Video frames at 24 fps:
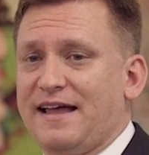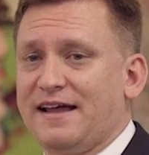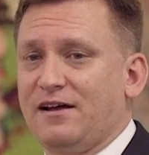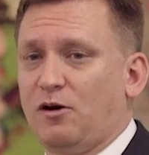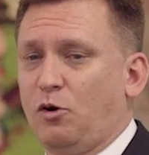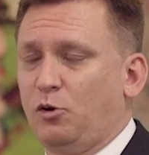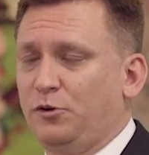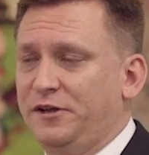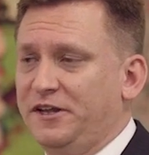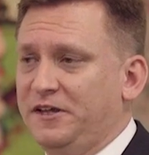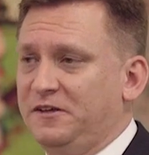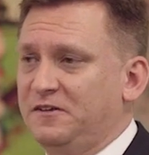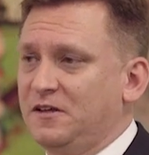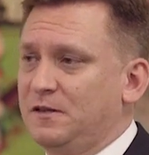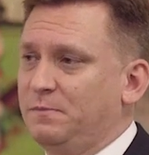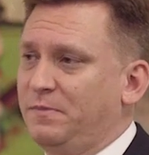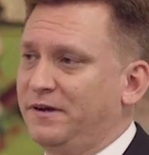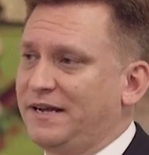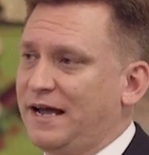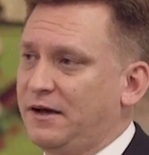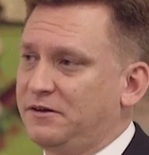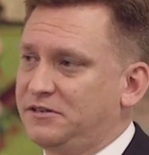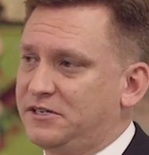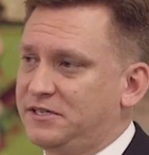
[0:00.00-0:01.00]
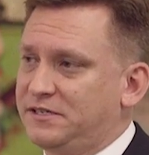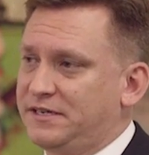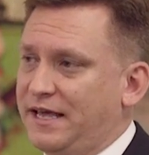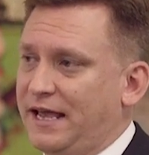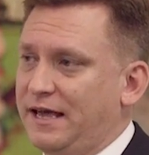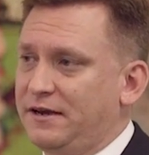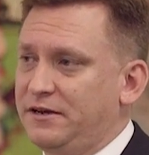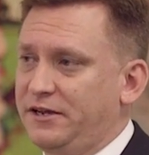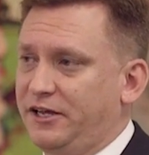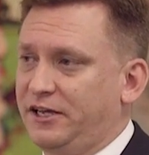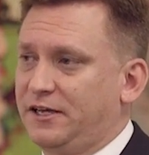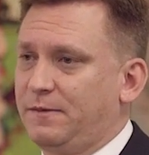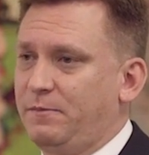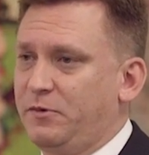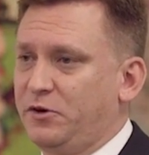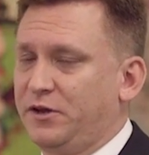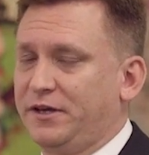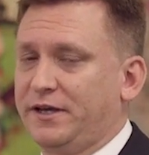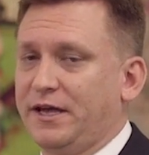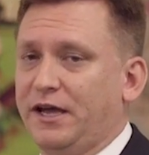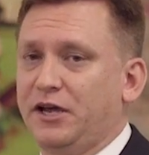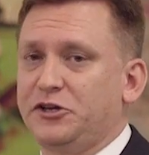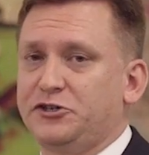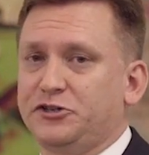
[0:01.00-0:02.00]
not only good, but outstanding
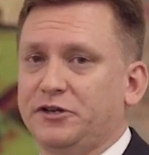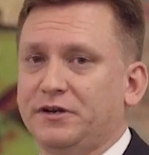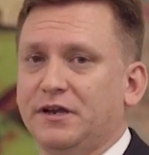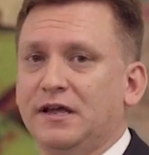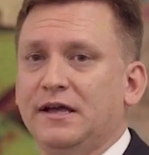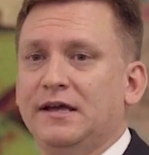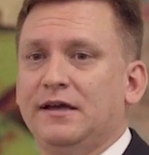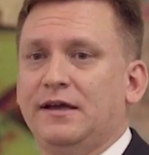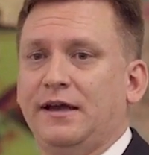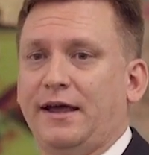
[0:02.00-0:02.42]
communication